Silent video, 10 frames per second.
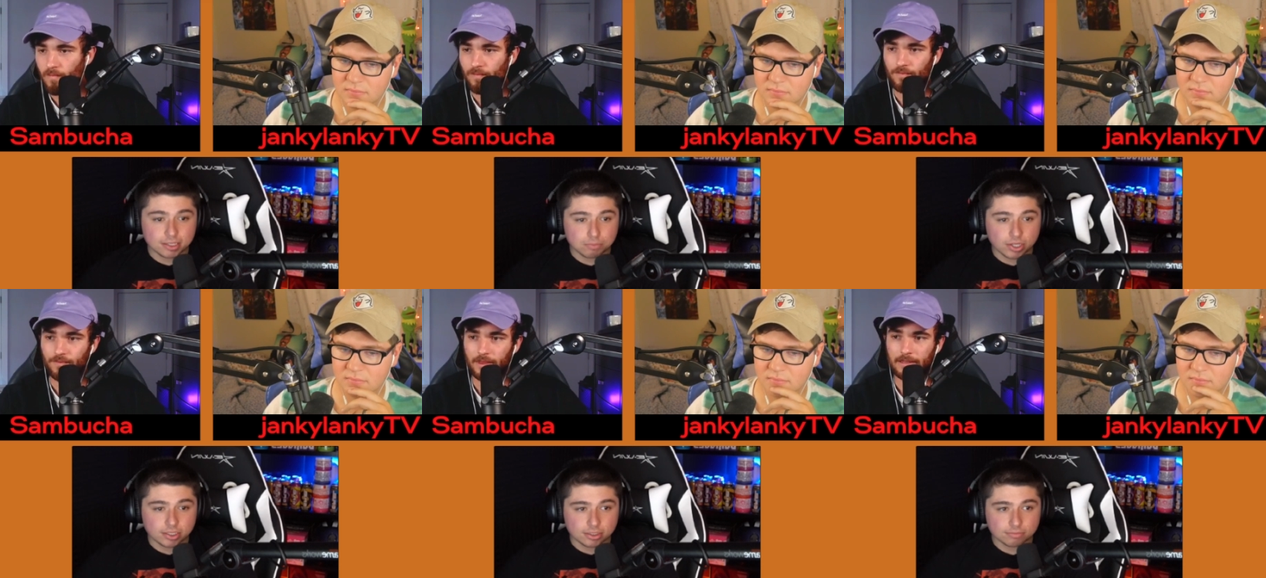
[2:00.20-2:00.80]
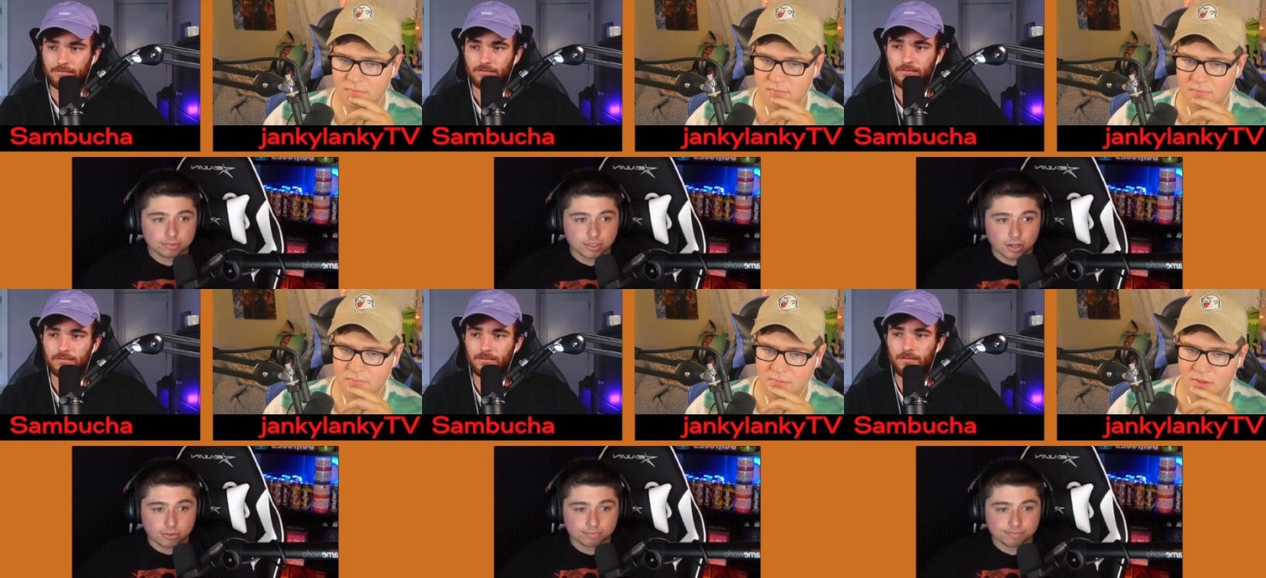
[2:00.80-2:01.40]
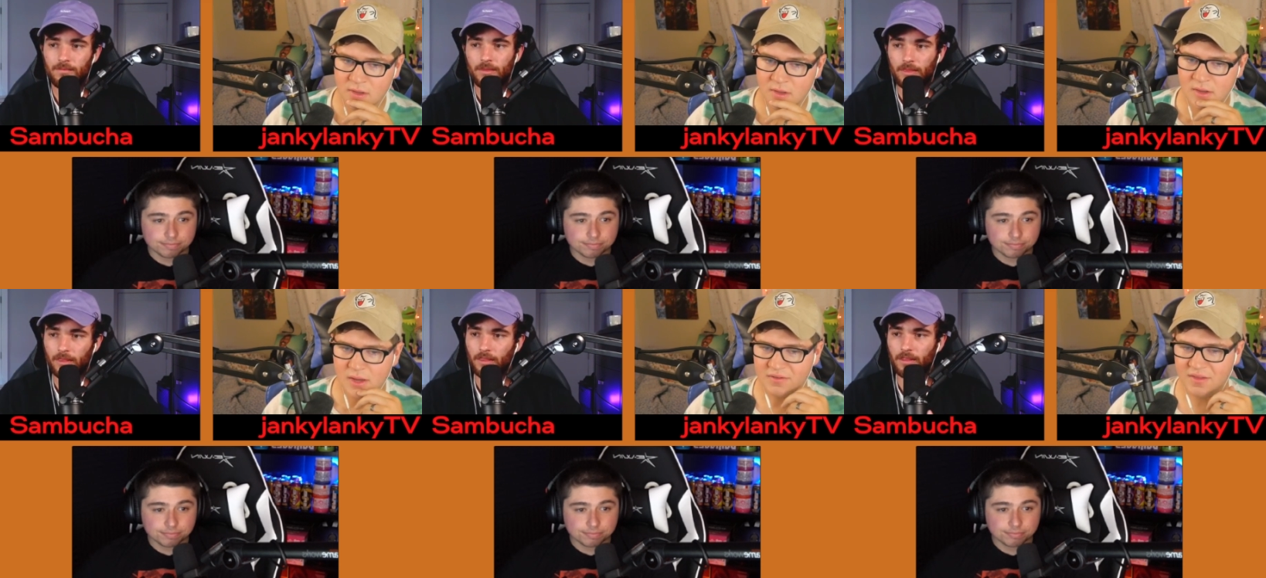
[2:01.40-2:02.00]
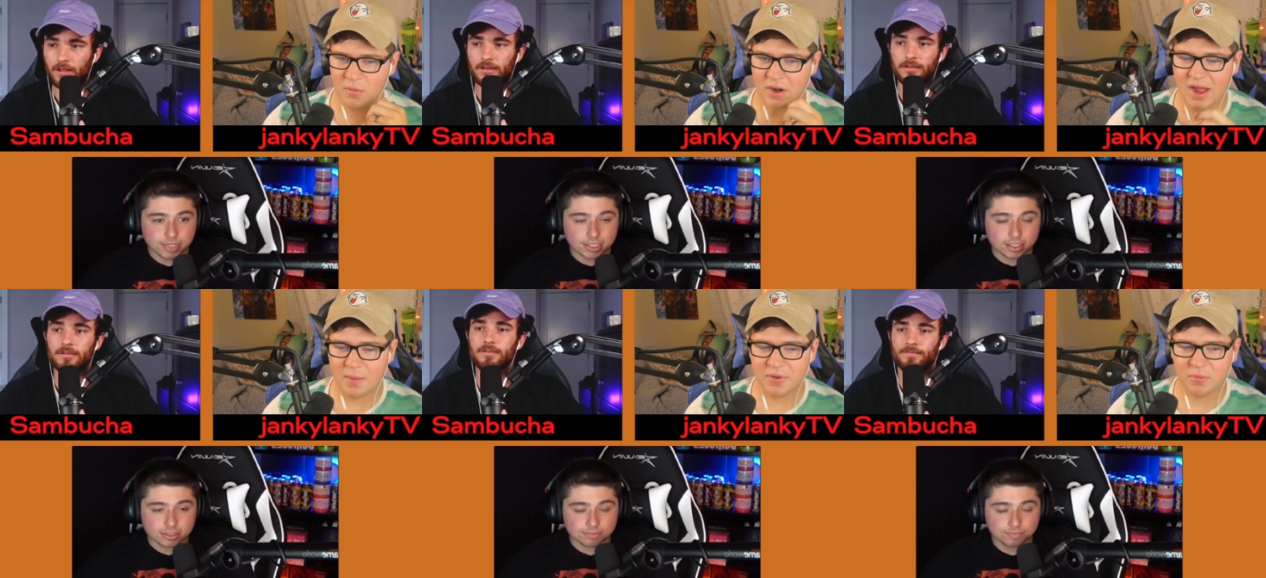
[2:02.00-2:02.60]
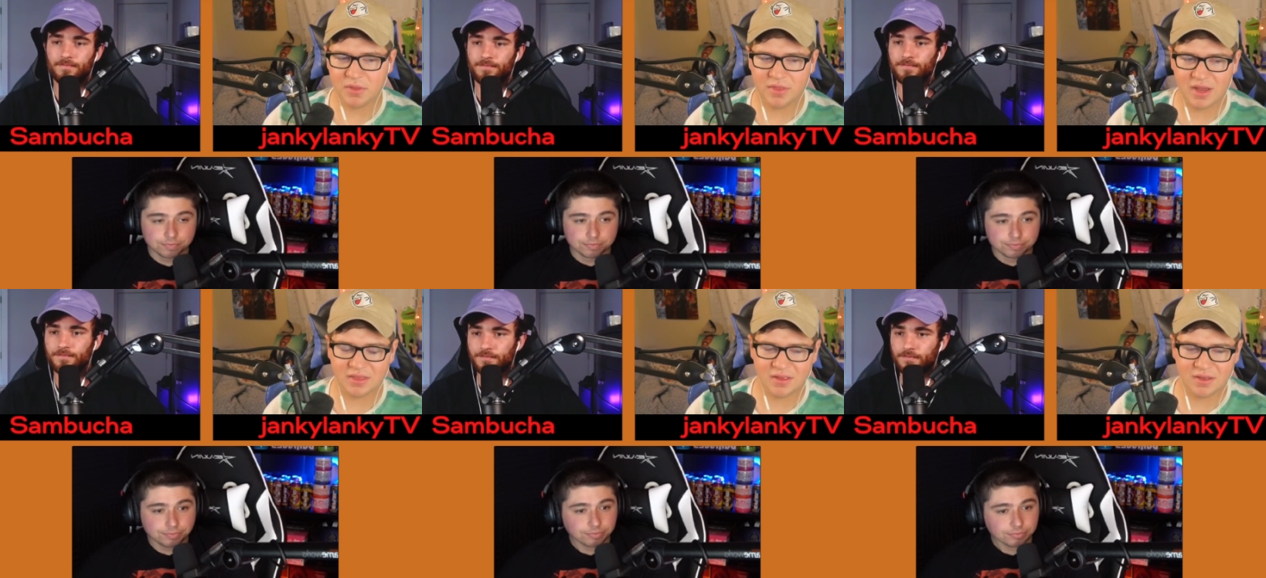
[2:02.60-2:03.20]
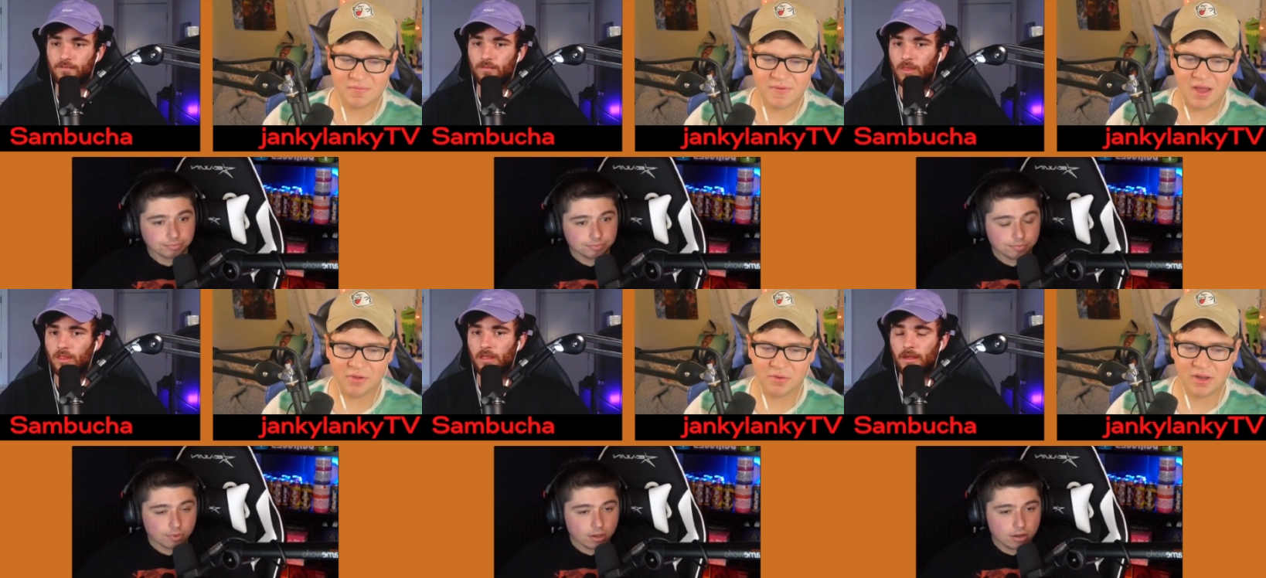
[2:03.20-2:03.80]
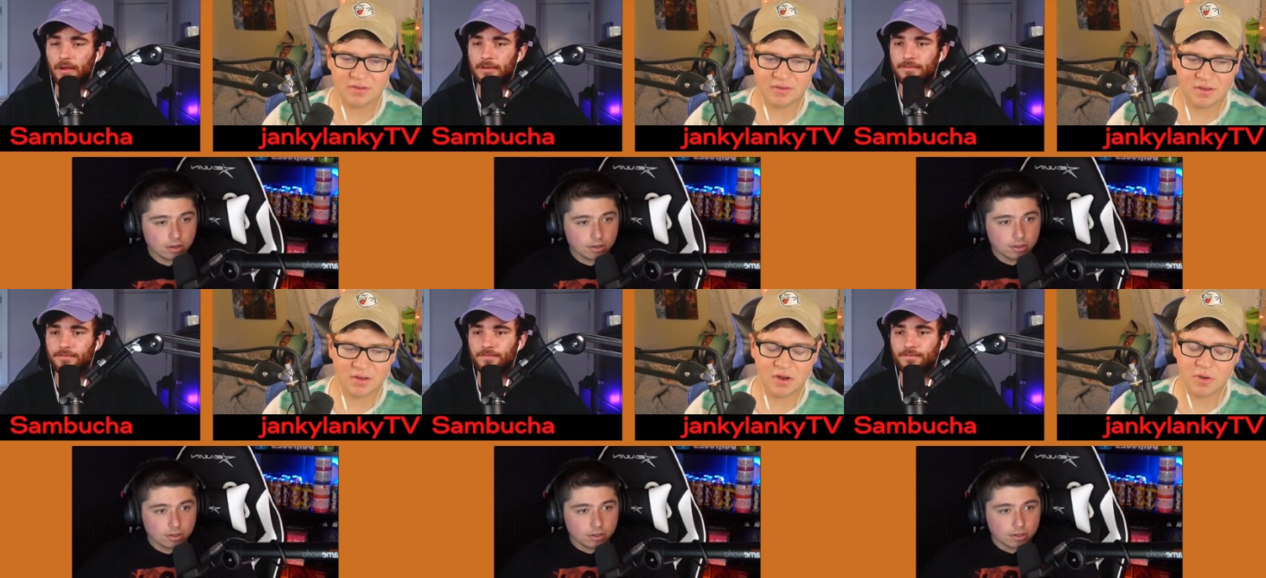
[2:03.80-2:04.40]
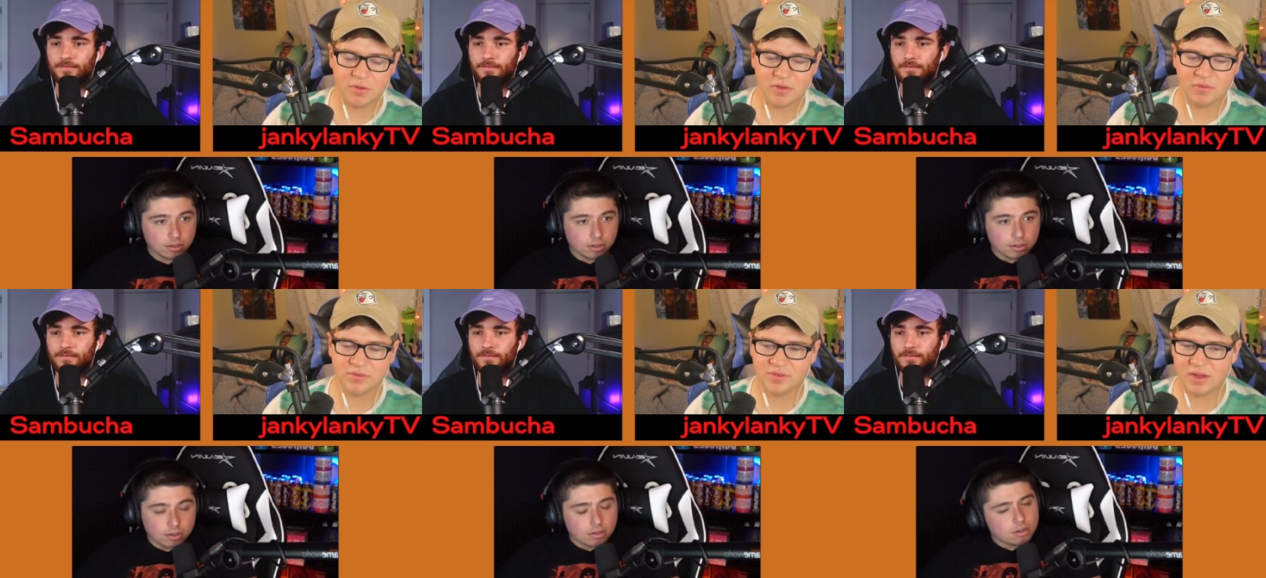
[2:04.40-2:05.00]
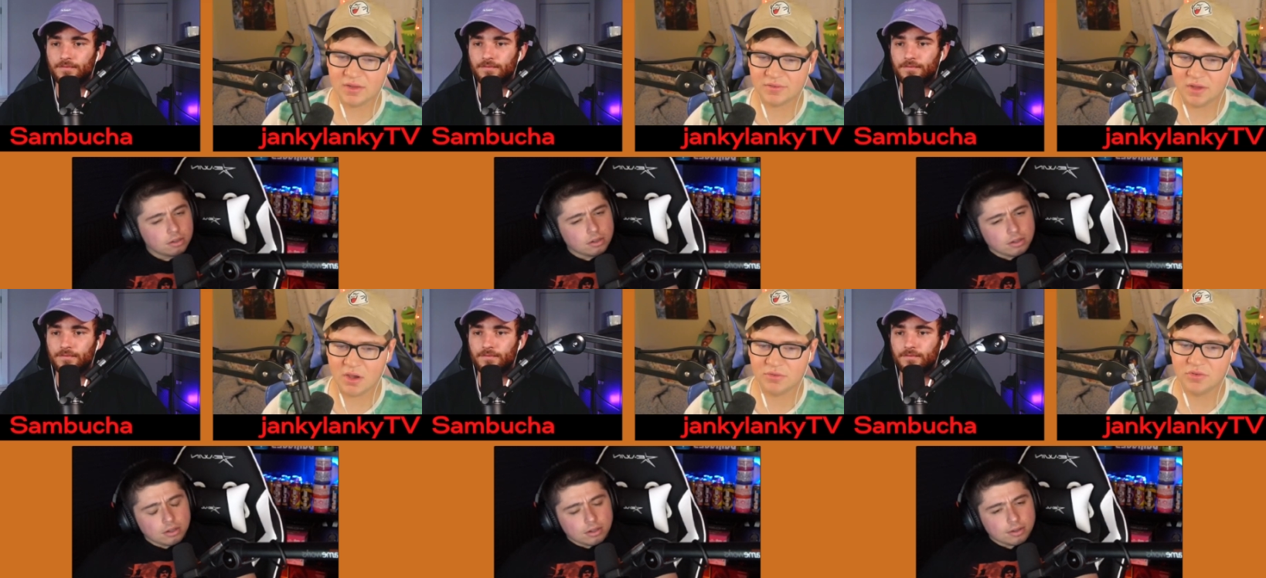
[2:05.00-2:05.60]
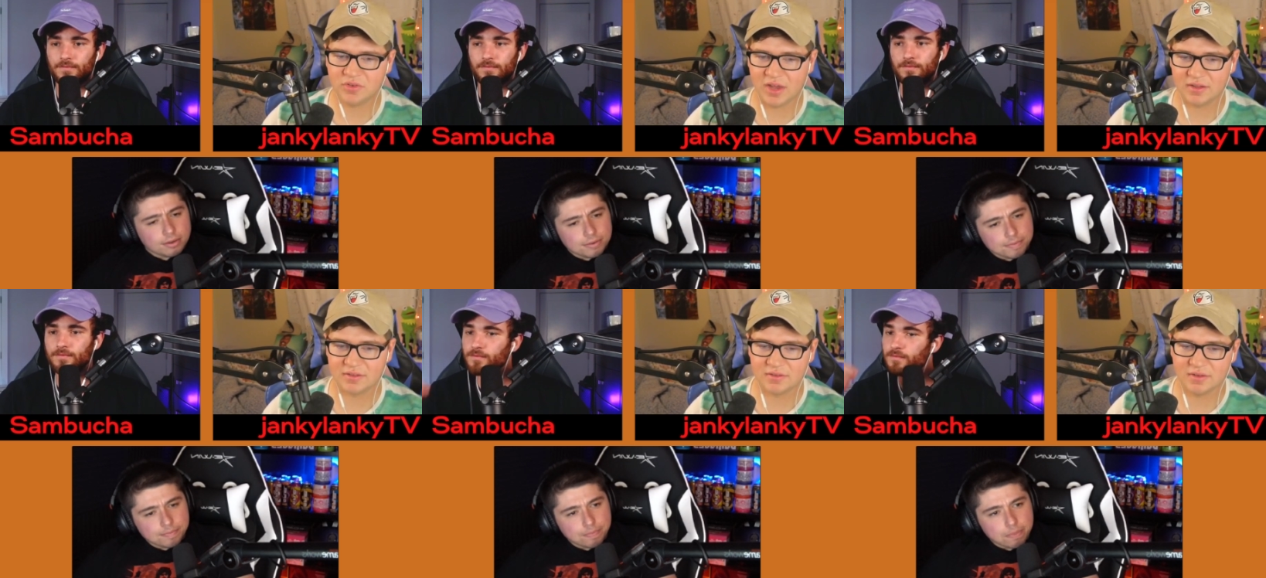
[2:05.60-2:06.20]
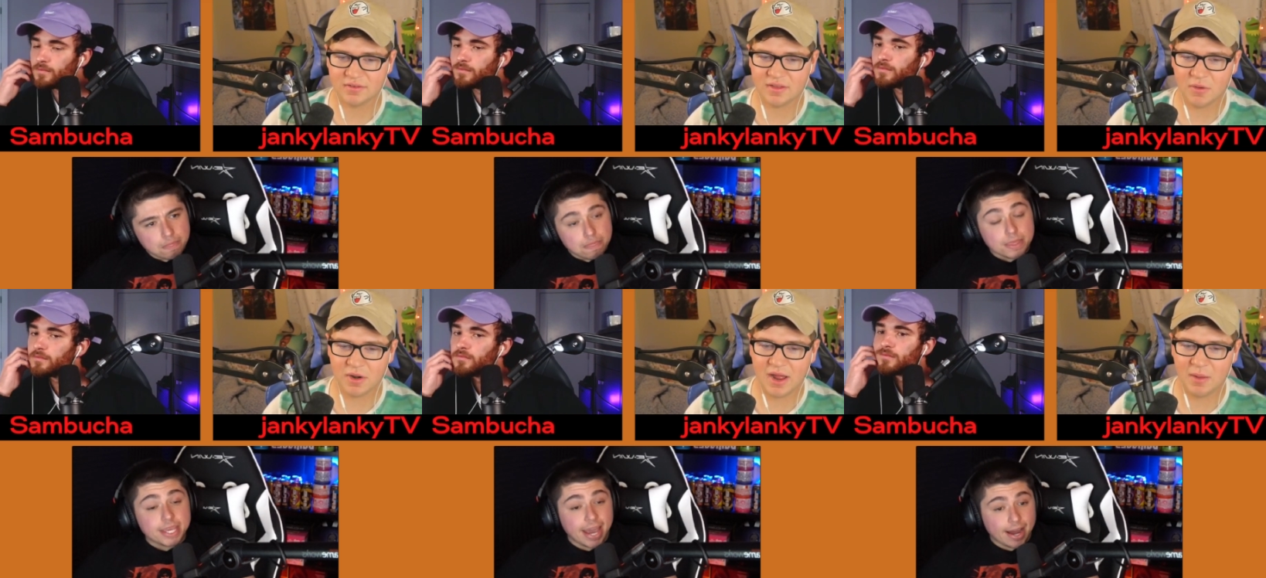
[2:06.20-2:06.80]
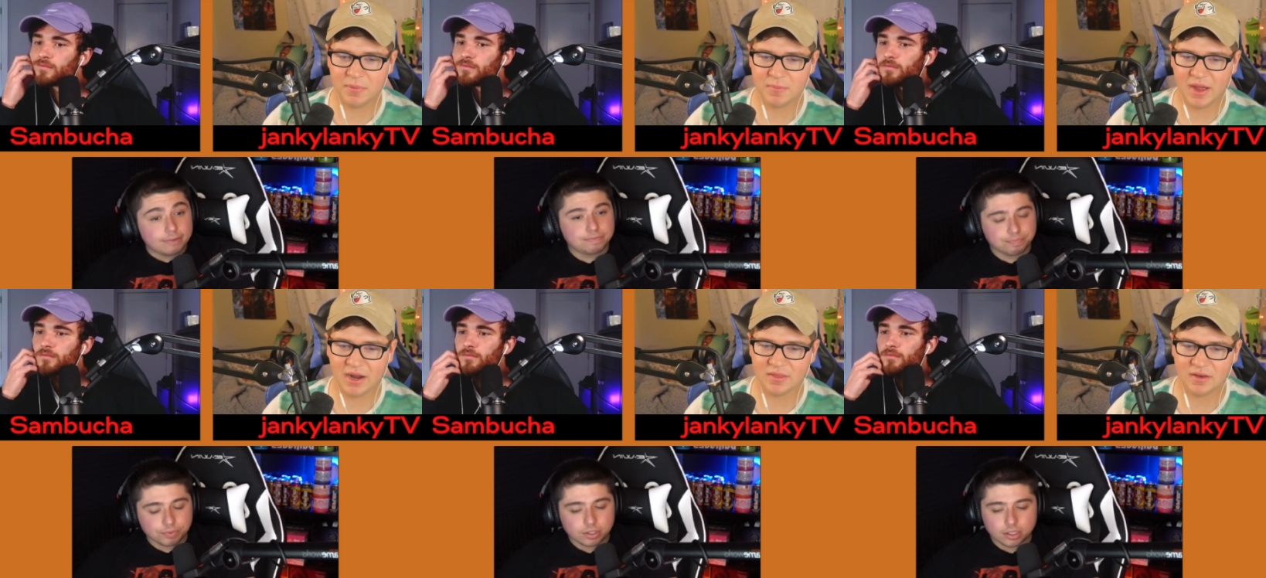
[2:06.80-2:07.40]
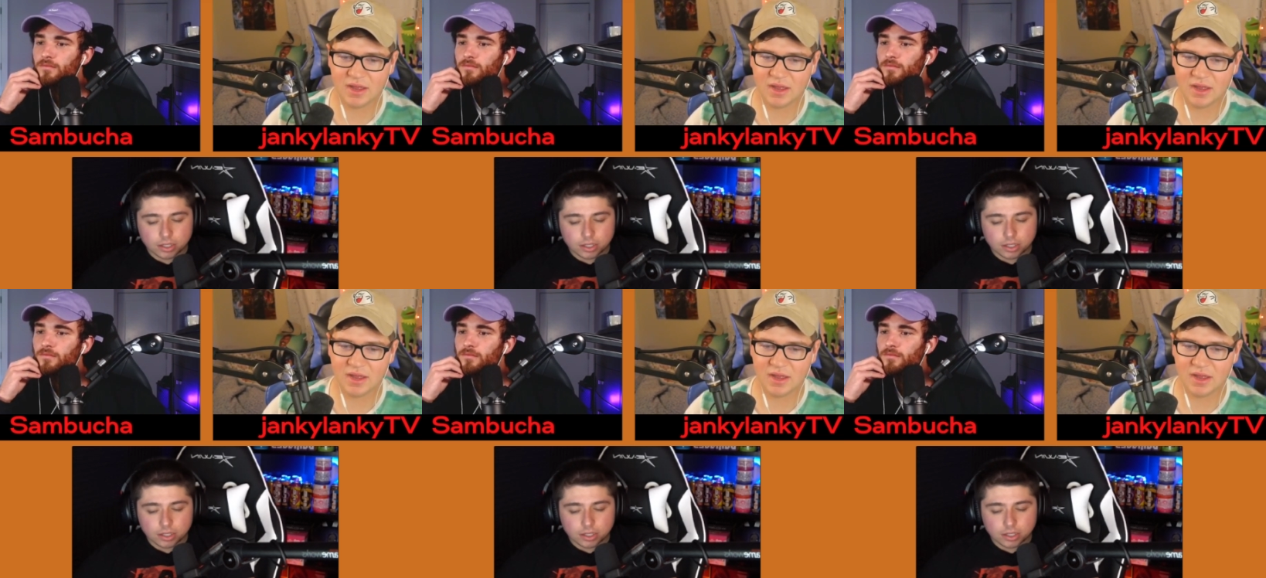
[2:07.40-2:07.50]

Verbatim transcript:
Speaker 1: money, so isn't that I what think...
Speaker 2: happened with like the Valorant? Uh, no, CS:GO skins. Isn't that yeah. what happened back in